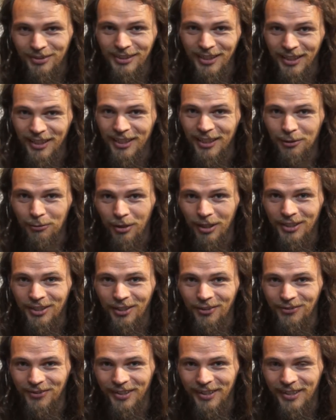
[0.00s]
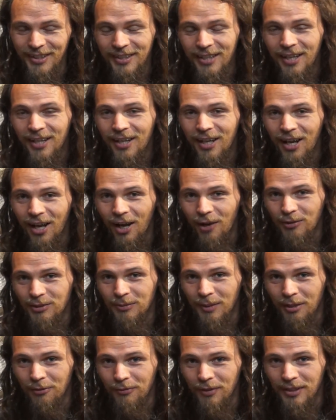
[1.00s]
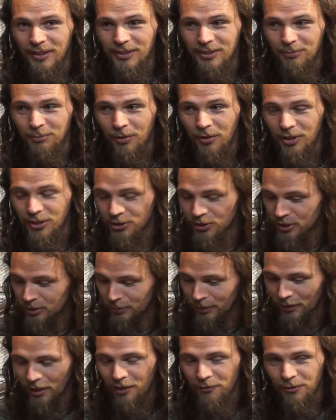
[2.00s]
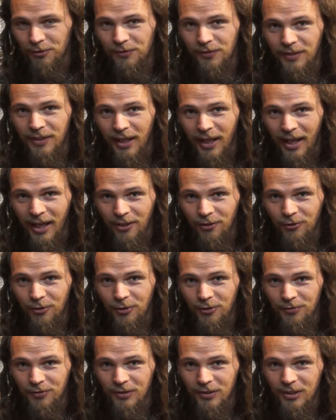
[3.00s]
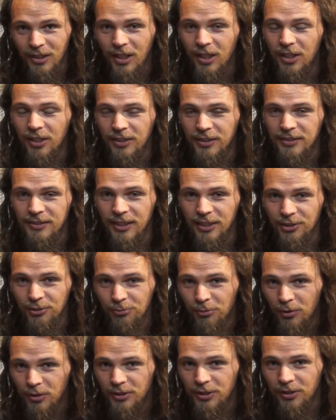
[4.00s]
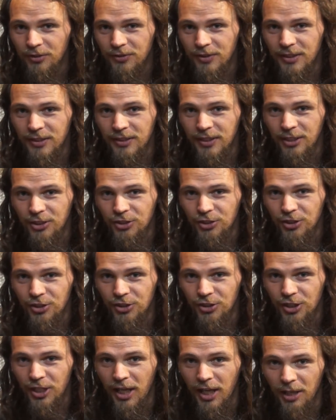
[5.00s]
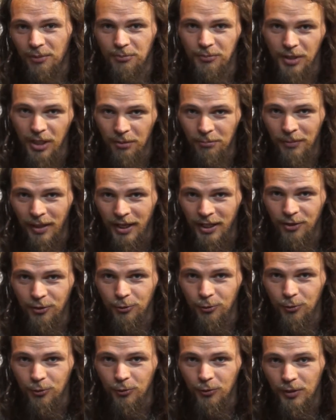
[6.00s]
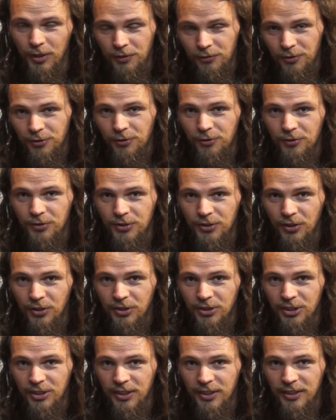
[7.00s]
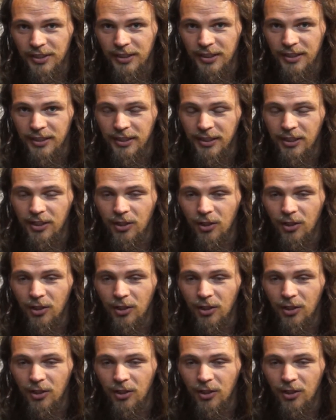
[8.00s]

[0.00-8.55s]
particularly what I don't need. I was about ready to buy just about everything they had on offer. And he said, you probably don't need this just yet. Come back and order it if you do decide you need it.